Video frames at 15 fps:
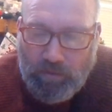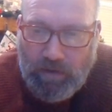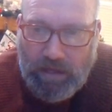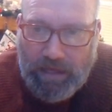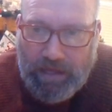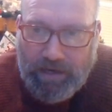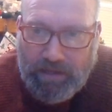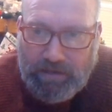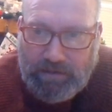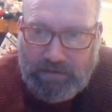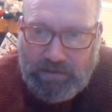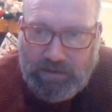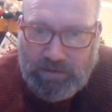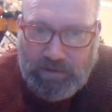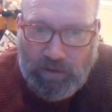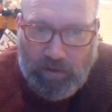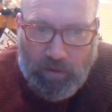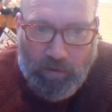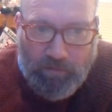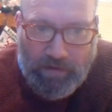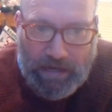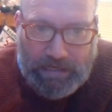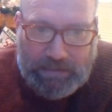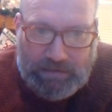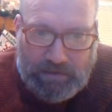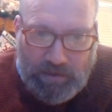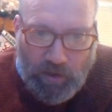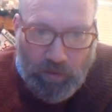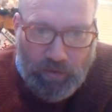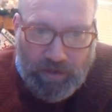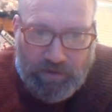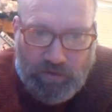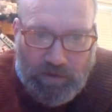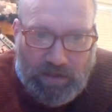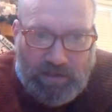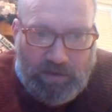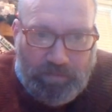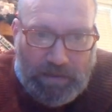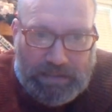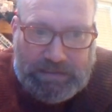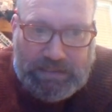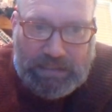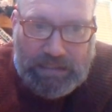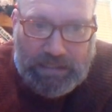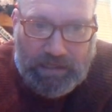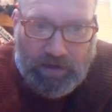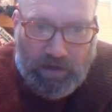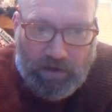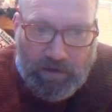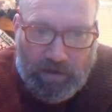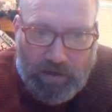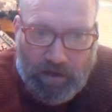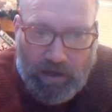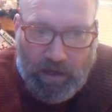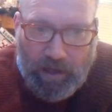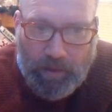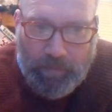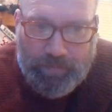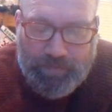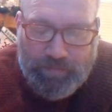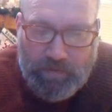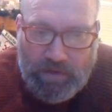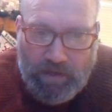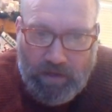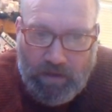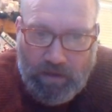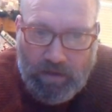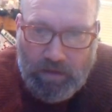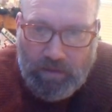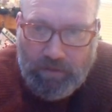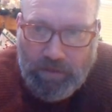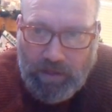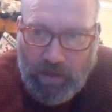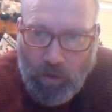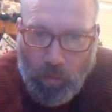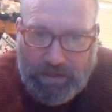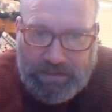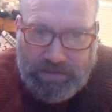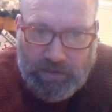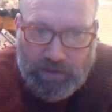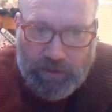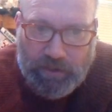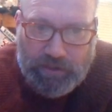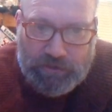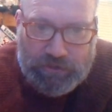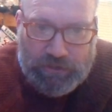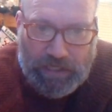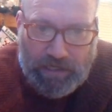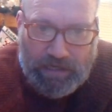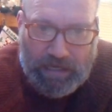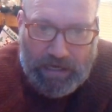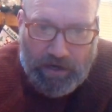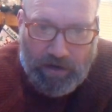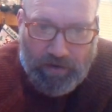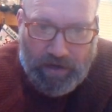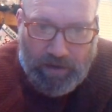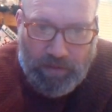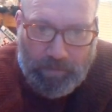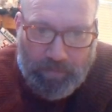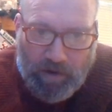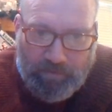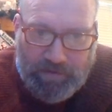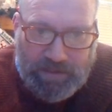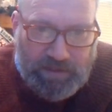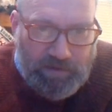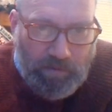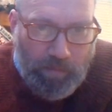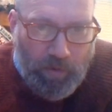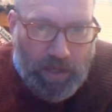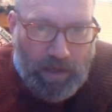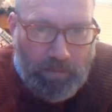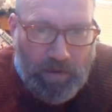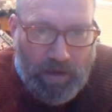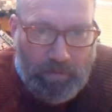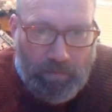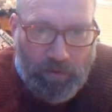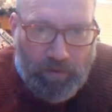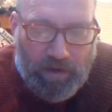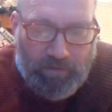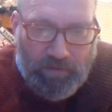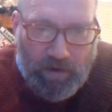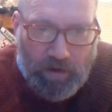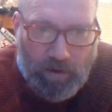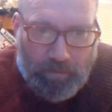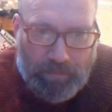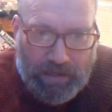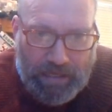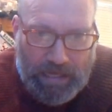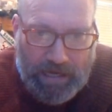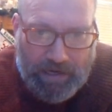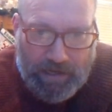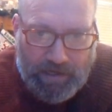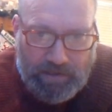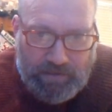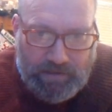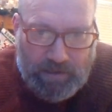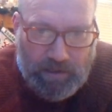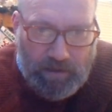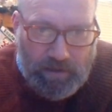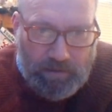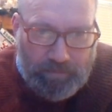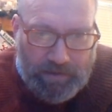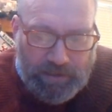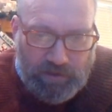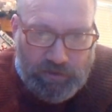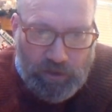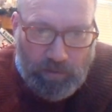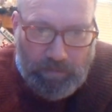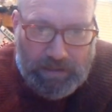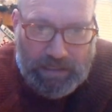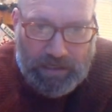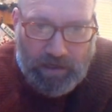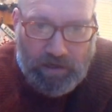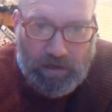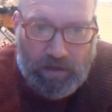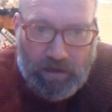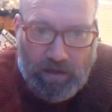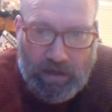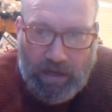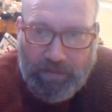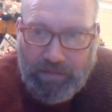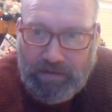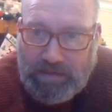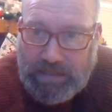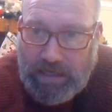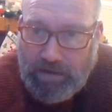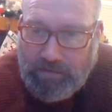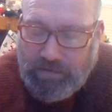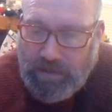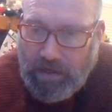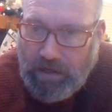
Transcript: and a Slovak zone. And so this is basically the Western Czech area. The provinces of Bohemia and Moravia are being annexed by Germany, and this gives